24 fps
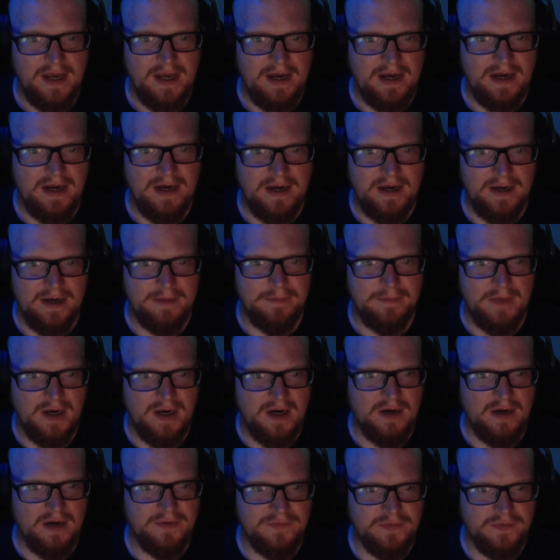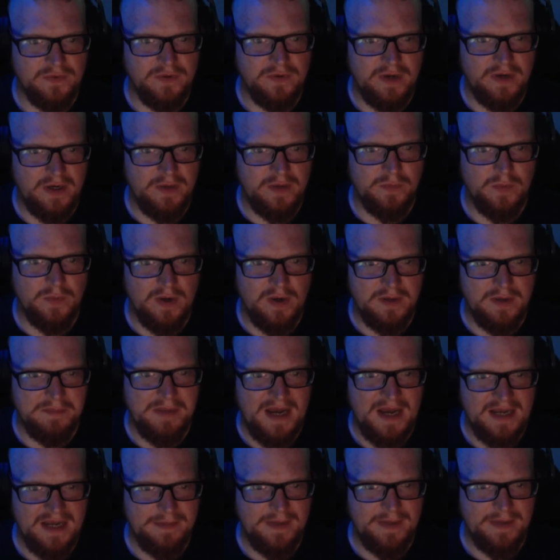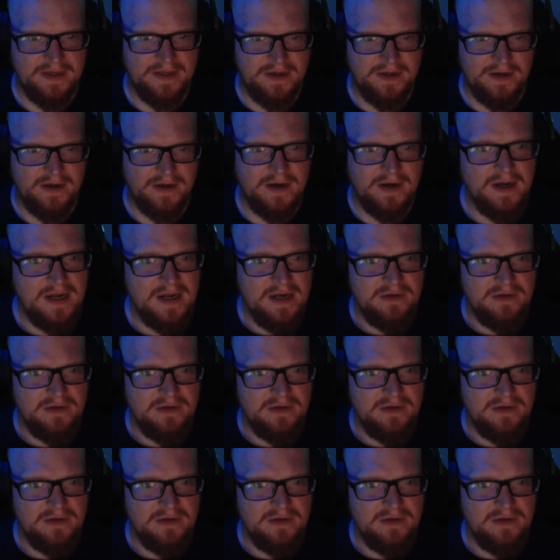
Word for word: um, R401 Pac Man car.